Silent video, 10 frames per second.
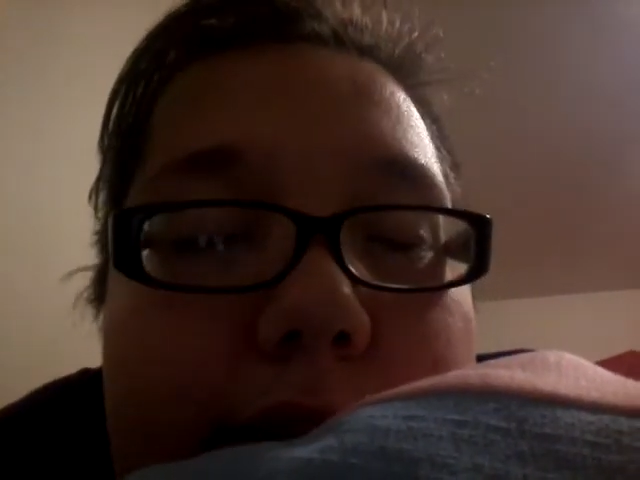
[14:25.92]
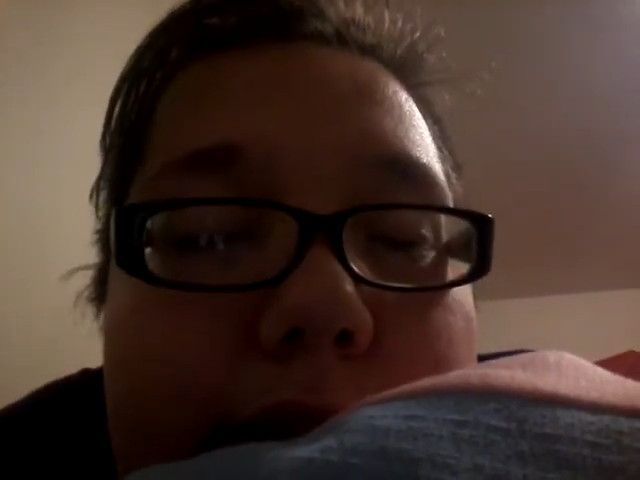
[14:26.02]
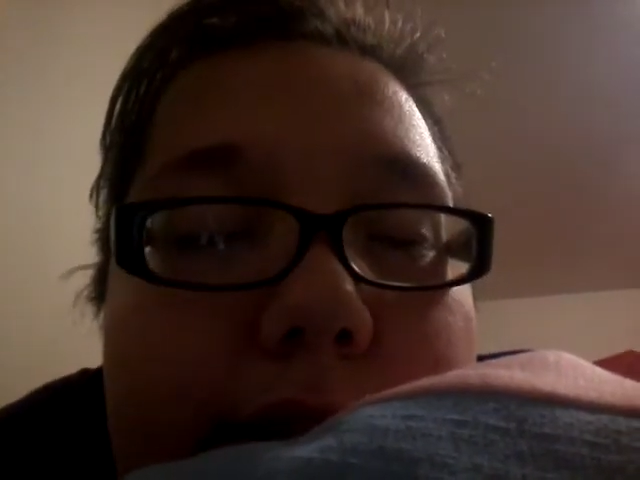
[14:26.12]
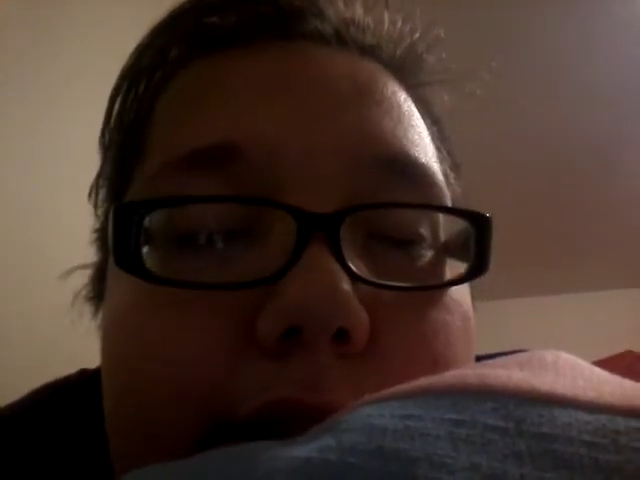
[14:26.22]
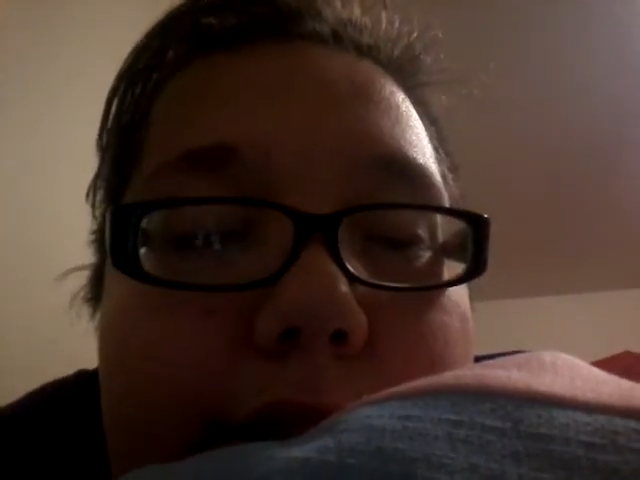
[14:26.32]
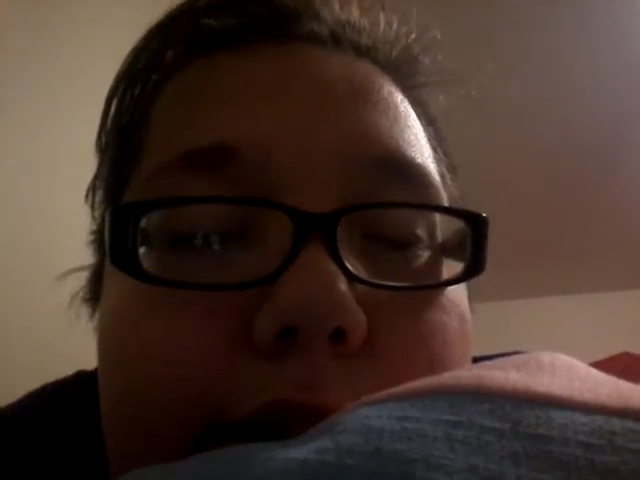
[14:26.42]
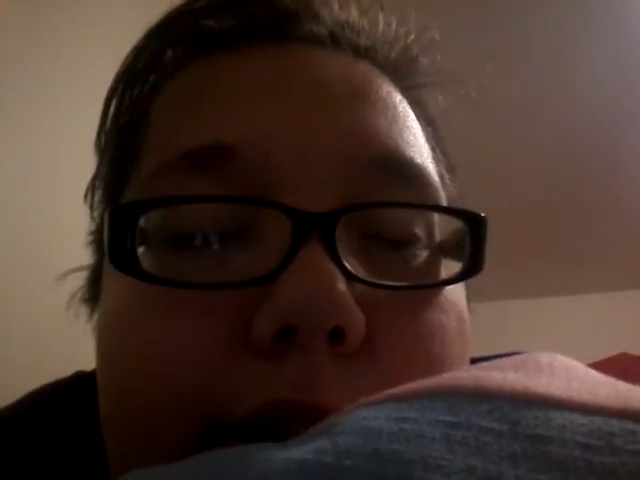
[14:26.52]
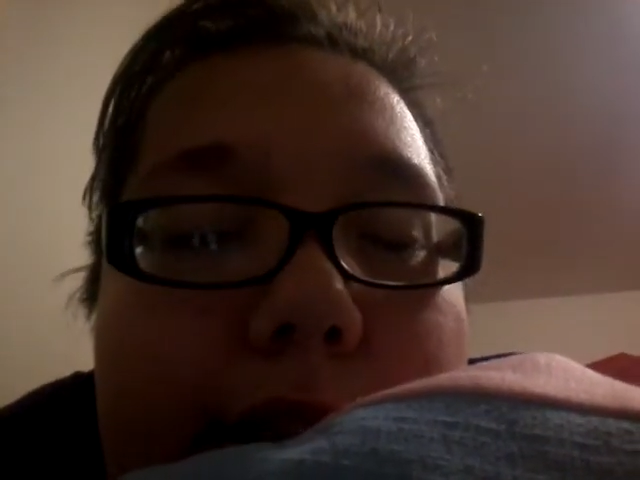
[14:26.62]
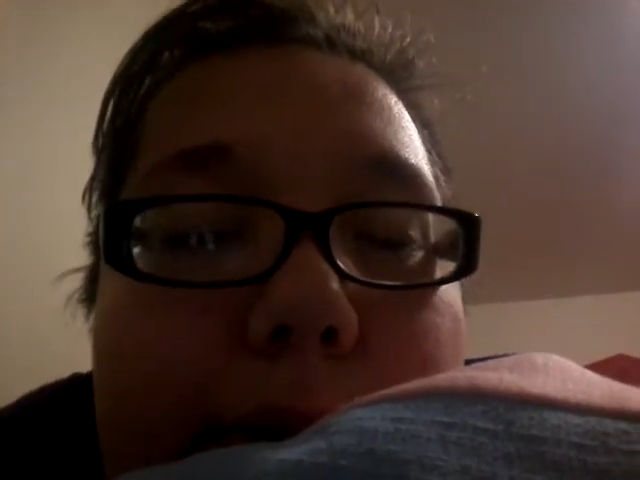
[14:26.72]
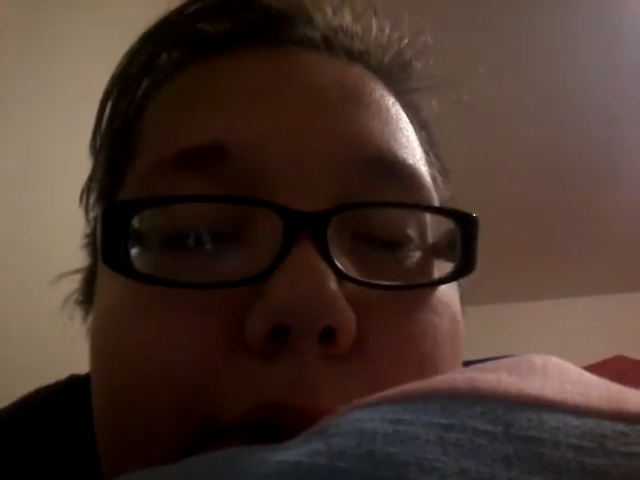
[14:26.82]
know how to
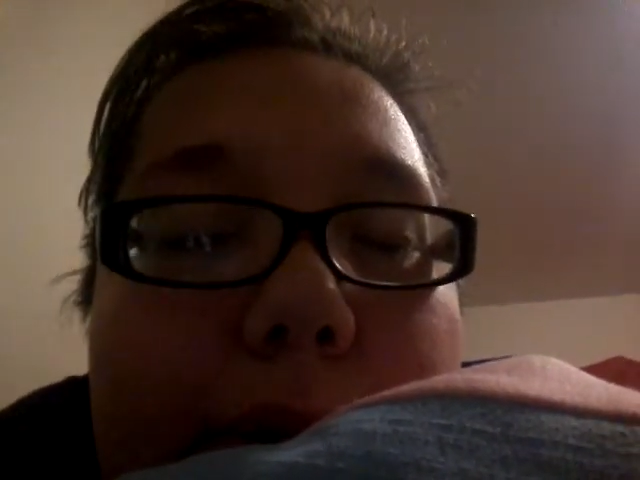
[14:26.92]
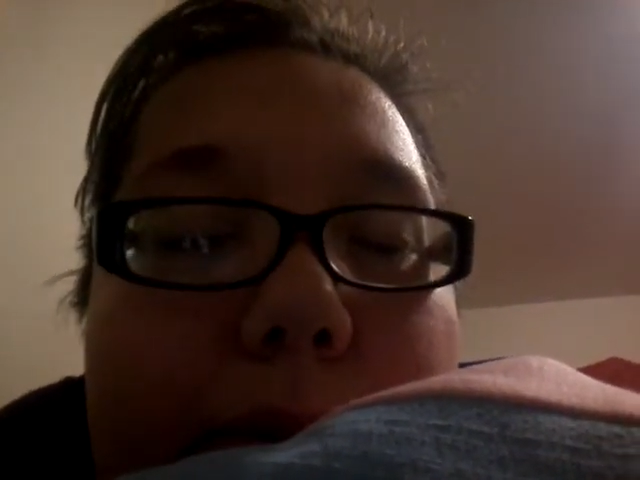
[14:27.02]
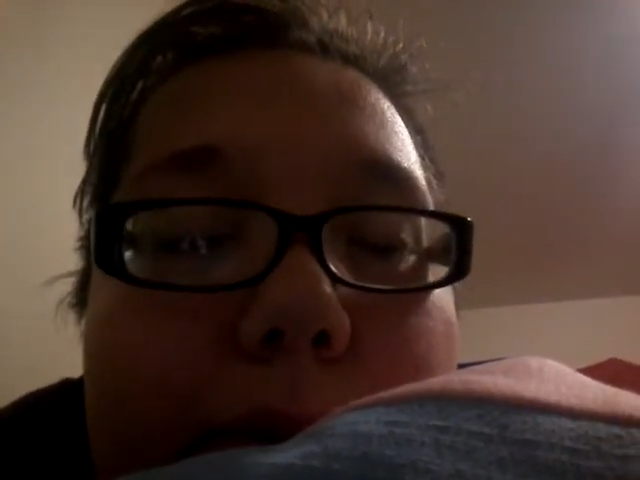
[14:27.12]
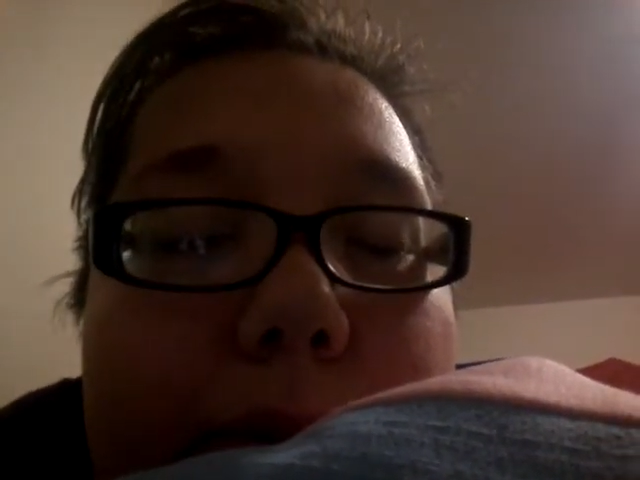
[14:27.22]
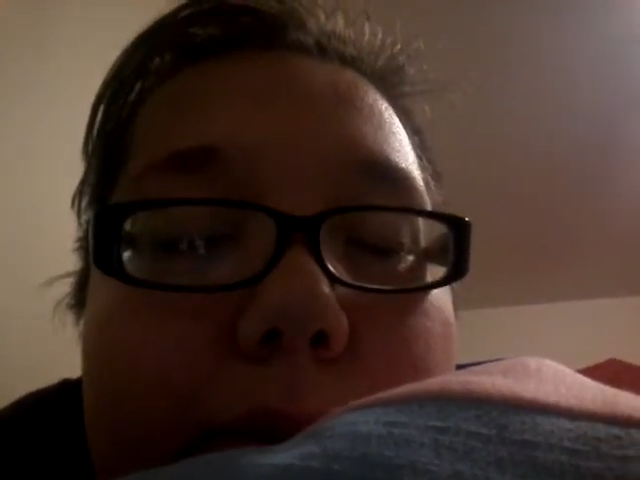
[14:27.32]
say this without